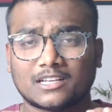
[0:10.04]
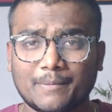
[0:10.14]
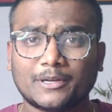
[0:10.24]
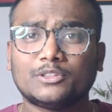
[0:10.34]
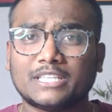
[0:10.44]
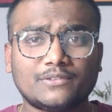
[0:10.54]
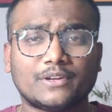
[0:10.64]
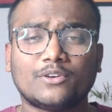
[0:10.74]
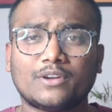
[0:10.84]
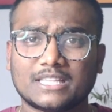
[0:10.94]
Coming to this
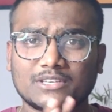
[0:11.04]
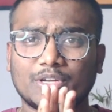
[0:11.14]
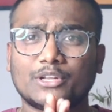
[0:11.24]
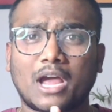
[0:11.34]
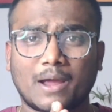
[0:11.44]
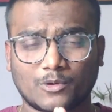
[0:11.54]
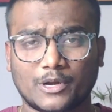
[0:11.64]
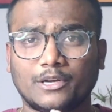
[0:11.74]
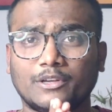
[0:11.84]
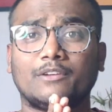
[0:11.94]
video, in this video I'm
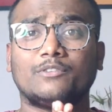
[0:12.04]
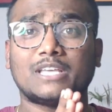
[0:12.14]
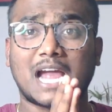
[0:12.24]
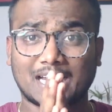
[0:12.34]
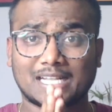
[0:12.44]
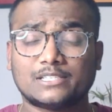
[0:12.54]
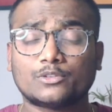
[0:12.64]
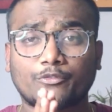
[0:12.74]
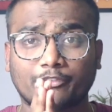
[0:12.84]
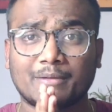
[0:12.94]
going to give you the
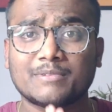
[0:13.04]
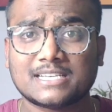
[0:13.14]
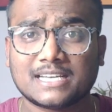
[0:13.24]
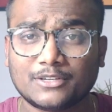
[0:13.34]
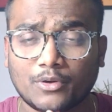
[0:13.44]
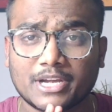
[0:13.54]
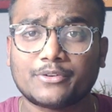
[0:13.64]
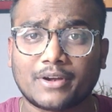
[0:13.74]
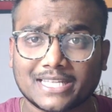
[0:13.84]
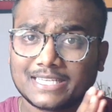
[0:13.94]
analysis of chemistry
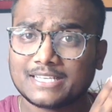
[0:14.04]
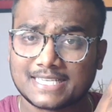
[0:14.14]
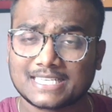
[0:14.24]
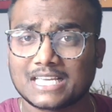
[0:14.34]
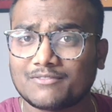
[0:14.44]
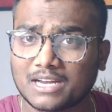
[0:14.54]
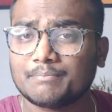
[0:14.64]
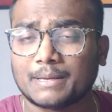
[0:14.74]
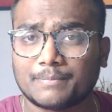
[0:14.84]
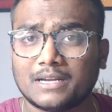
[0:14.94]
2023 session
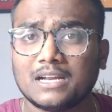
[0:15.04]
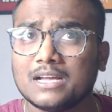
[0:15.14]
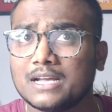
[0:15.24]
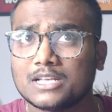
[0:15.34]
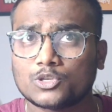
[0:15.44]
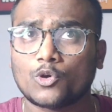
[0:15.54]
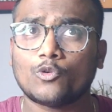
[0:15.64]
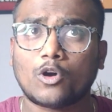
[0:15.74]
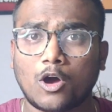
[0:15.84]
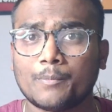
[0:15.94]
1 paper.
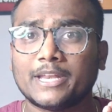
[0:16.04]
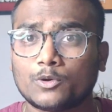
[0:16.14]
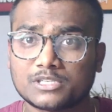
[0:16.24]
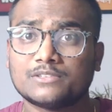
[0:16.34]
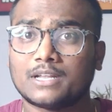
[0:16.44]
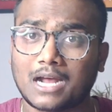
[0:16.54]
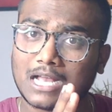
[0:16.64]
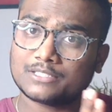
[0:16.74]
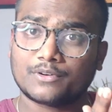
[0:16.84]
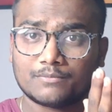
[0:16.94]
So how many questions were
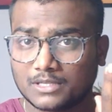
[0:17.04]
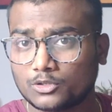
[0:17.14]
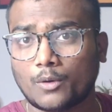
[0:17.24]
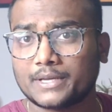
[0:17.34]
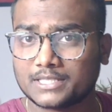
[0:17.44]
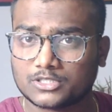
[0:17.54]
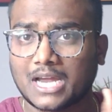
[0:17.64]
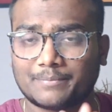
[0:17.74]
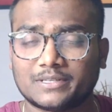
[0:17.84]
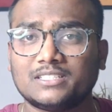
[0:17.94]
asked from the topics or
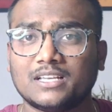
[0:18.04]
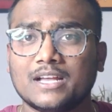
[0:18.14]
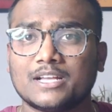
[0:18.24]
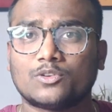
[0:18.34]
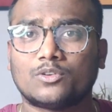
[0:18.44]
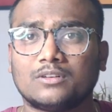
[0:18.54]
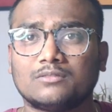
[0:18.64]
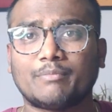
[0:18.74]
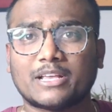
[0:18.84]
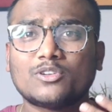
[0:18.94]
chapters?
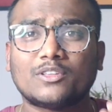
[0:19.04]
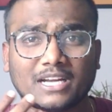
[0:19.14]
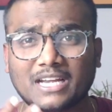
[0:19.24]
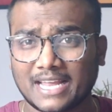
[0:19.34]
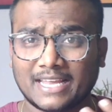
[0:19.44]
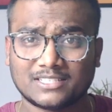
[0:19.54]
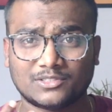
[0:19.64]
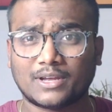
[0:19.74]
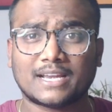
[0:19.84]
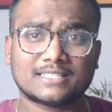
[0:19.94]
So based on that, I
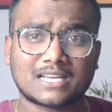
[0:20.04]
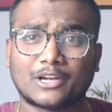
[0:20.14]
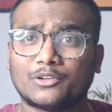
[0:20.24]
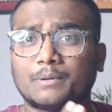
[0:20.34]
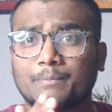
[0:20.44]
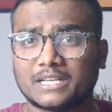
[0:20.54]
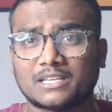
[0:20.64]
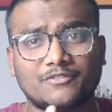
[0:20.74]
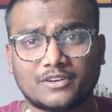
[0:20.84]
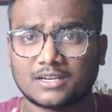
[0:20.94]
guess you can start your
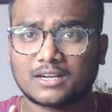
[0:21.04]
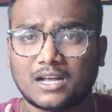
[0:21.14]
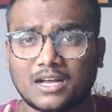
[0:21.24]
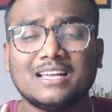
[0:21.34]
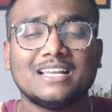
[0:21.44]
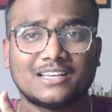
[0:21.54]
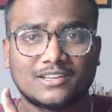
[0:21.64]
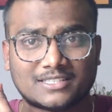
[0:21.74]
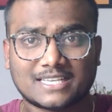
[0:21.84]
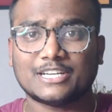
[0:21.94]
preparation for
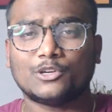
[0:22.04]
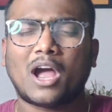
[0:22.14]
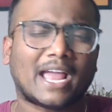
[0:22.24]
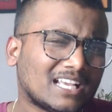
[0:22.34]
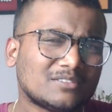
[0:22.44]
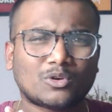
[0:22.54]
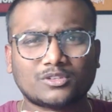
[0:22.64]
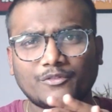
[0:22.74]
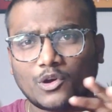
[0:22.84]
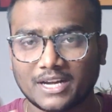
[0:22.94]
session 2. I guess
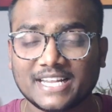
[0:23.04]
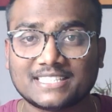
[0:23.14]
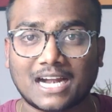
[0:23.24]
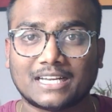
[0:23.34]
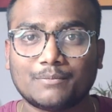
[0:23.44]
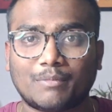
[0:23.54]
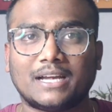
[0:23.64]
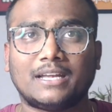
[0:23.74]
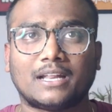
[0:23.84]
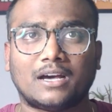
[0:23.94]
most of you already started,
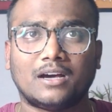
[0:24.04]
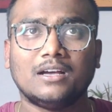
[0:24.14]
but